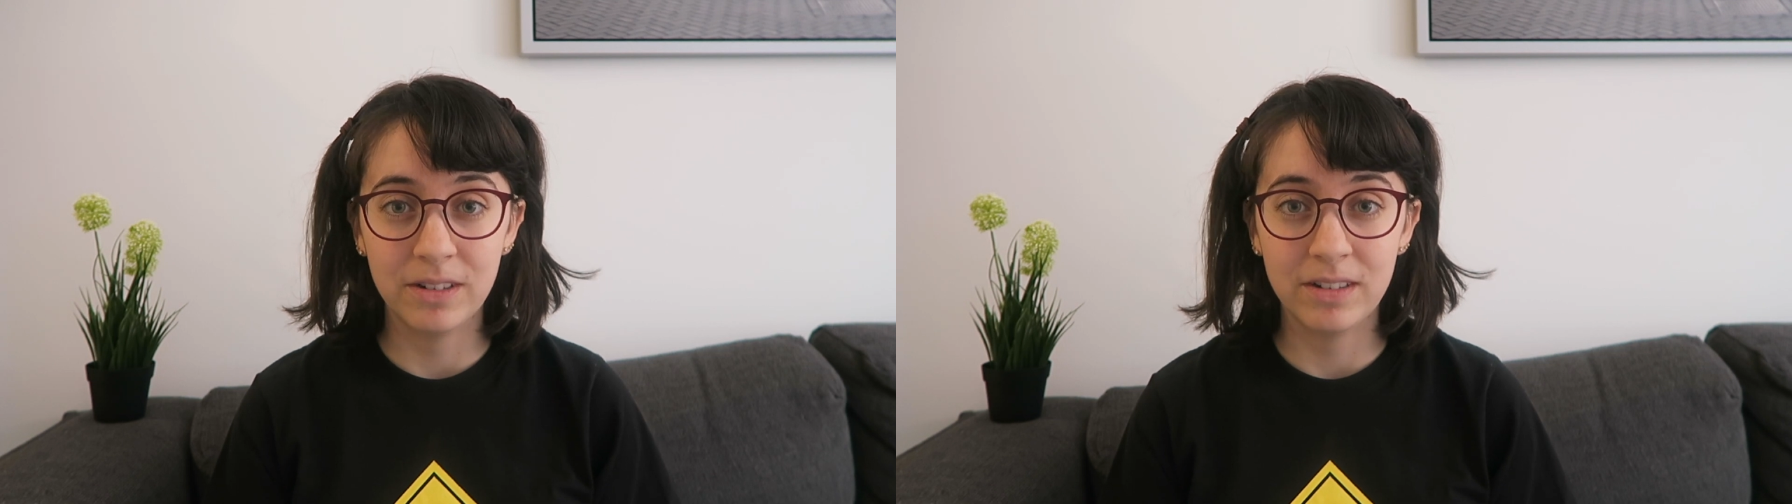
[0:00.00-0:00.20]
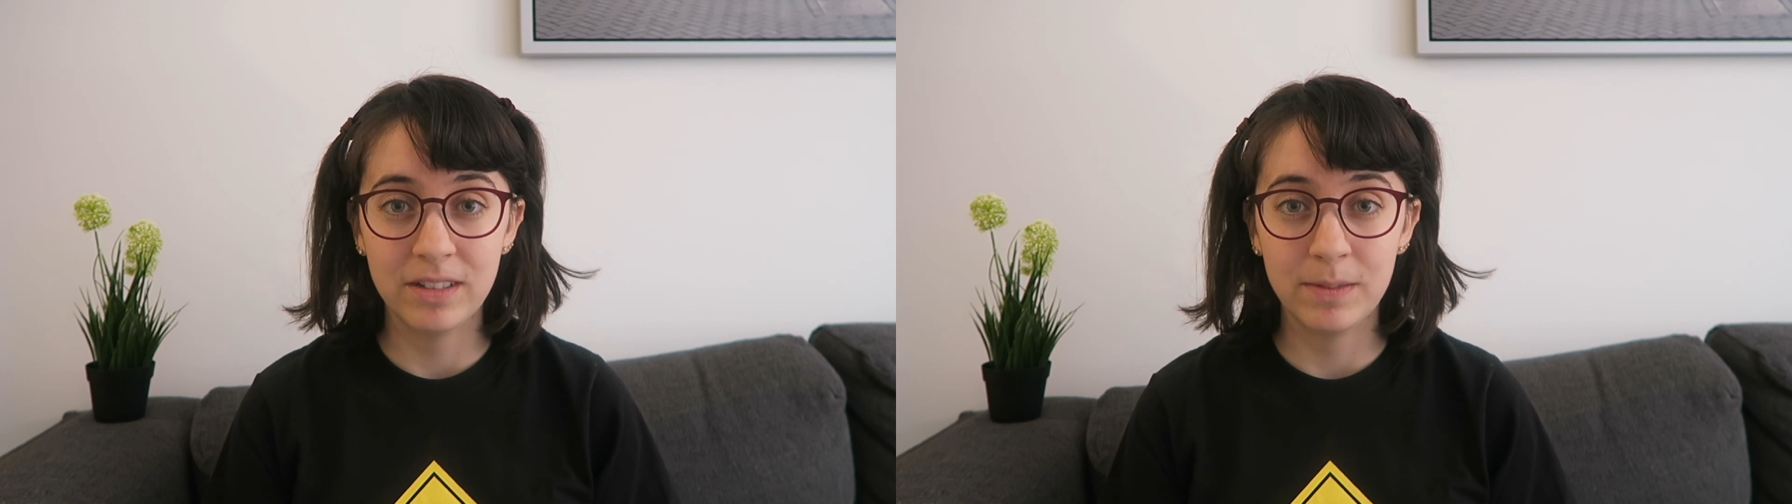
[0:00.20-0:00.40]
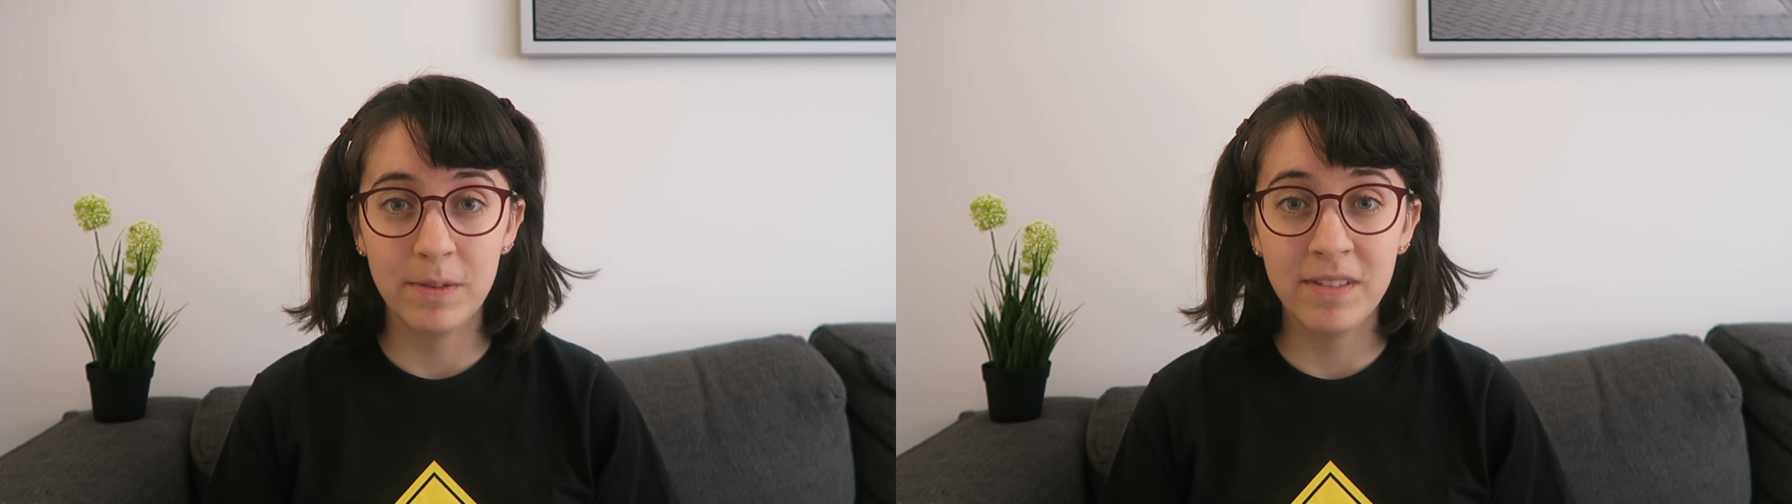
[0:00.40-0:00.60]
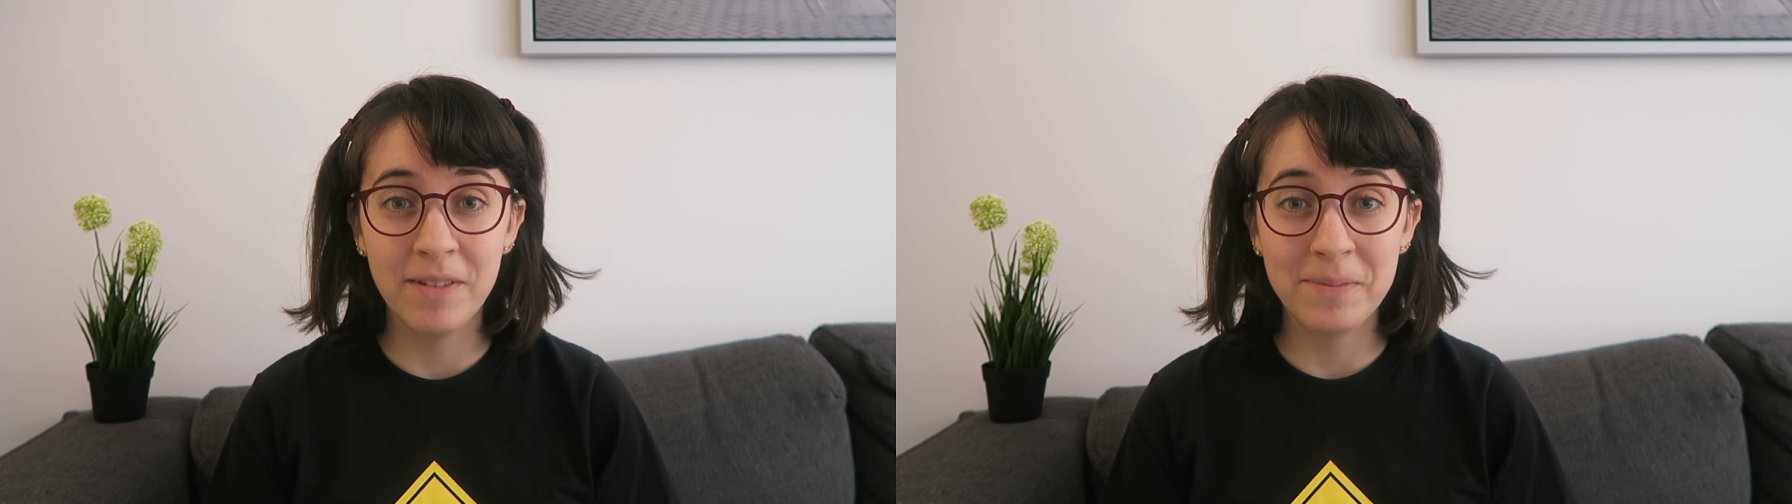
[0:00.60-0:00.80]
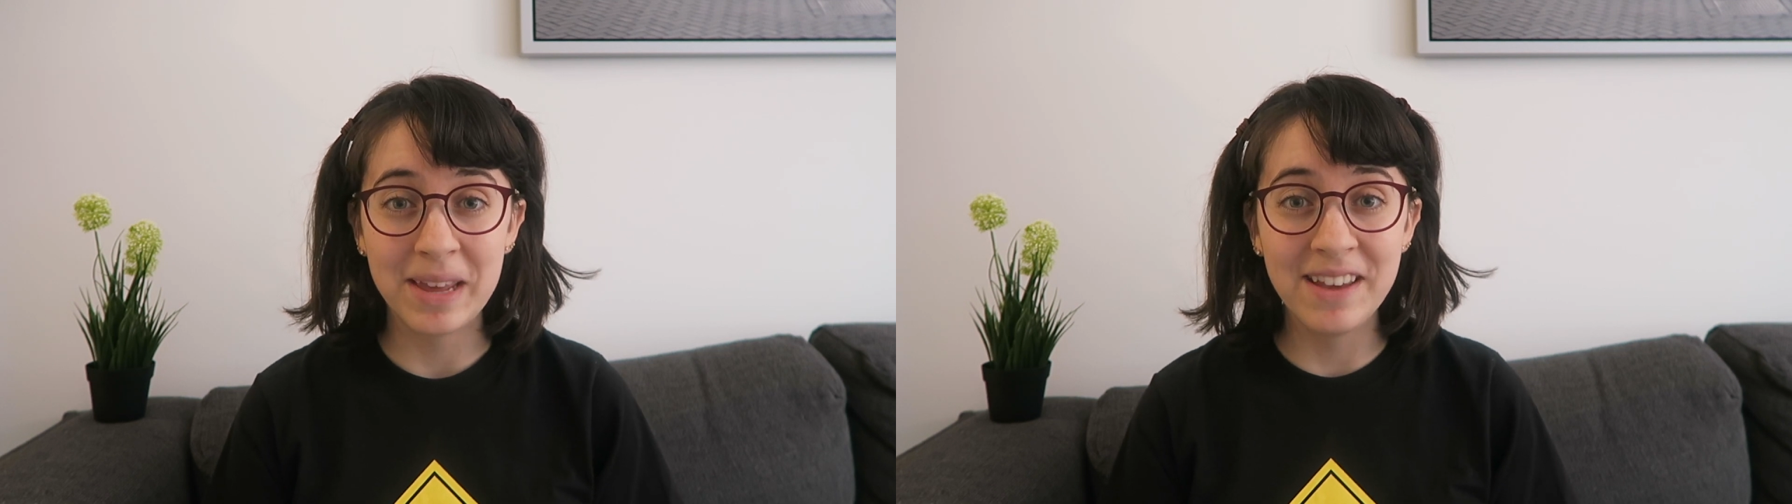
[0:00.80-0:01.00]
or some of
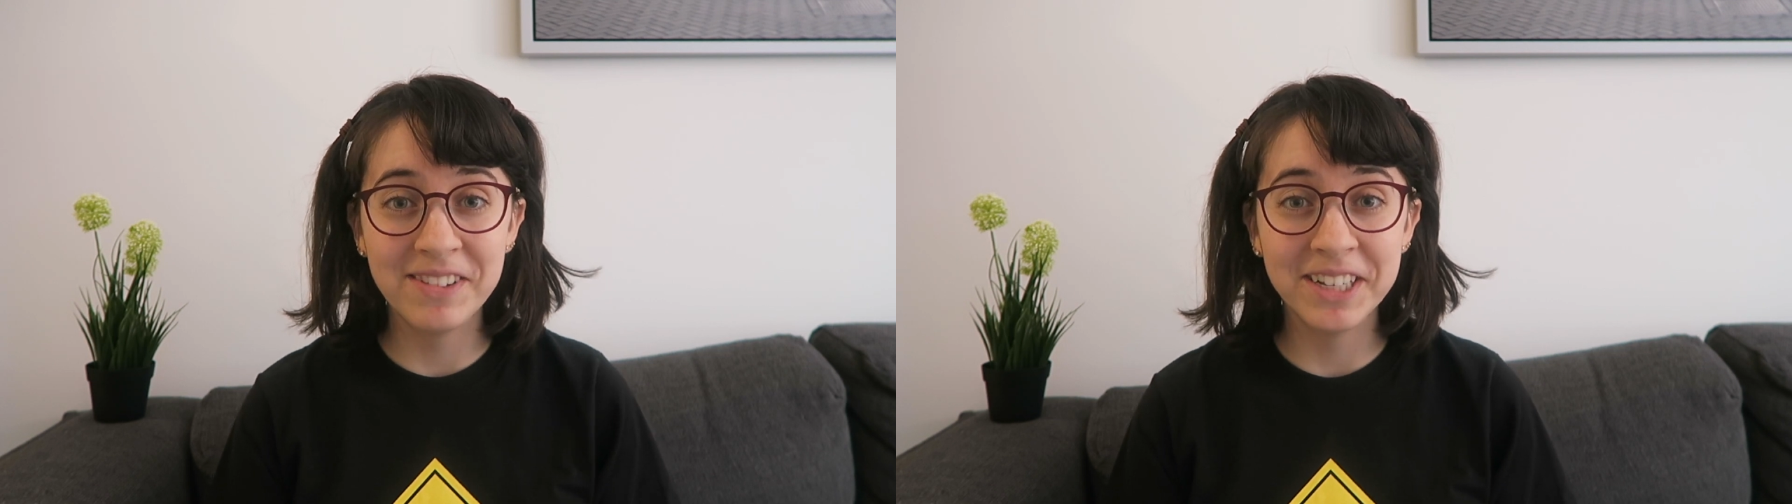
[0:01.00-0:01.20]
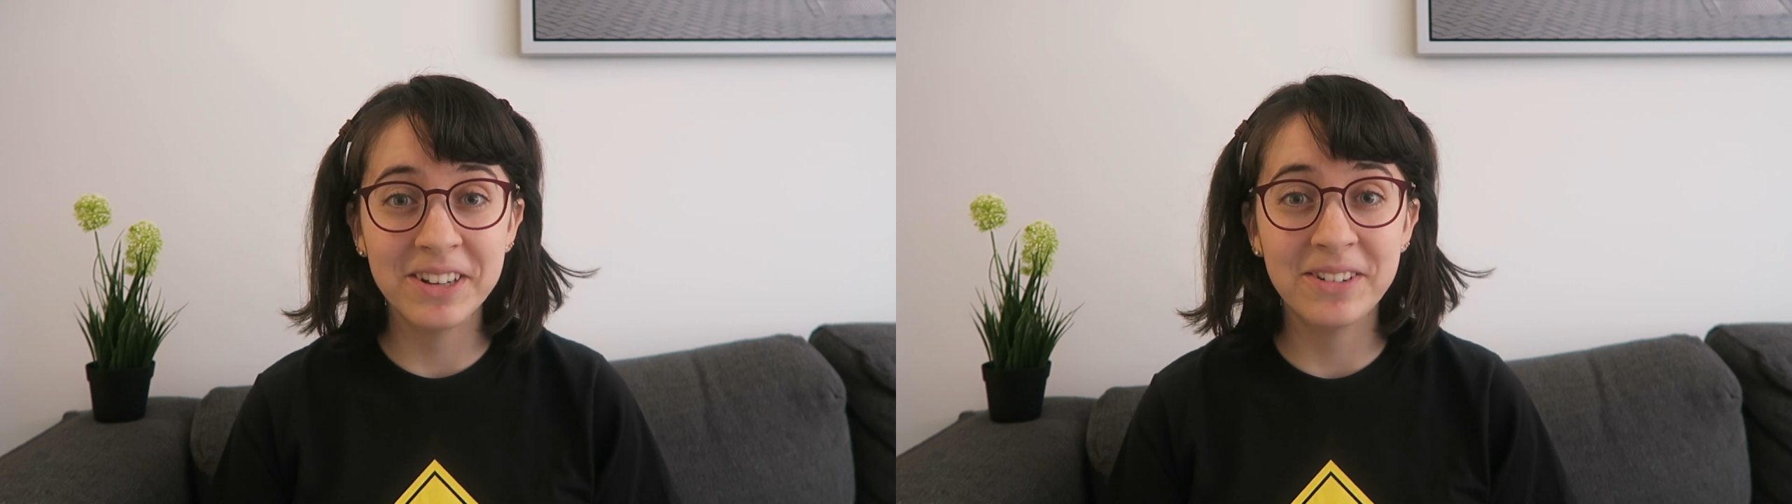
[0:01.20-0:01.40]
them even